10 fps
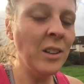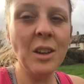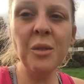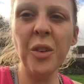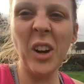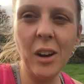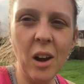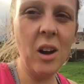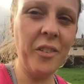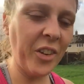some
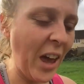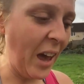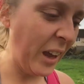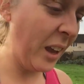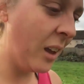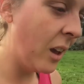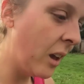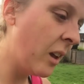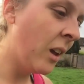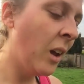3.5k.
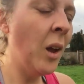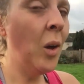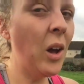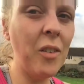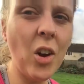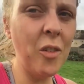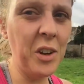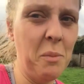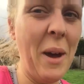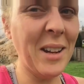I've got a
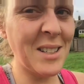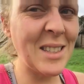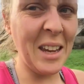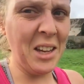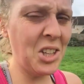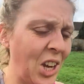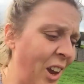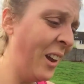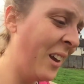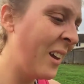really bad
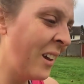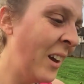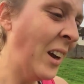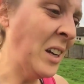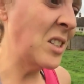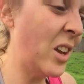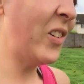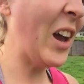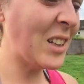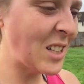stitch, so
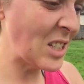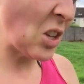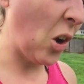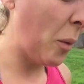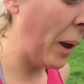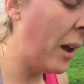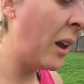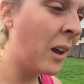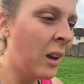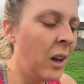I've had to stop.
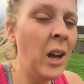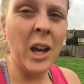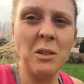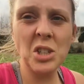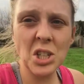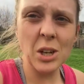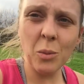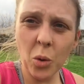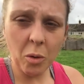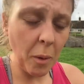I'm just gonna
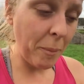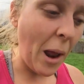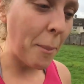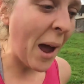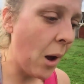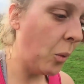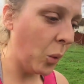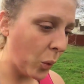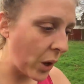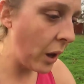walk, like power
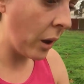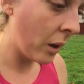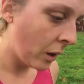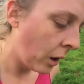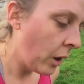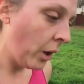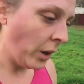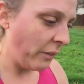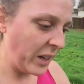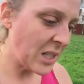walk
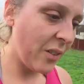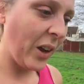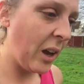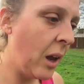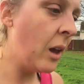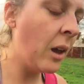the rest of it,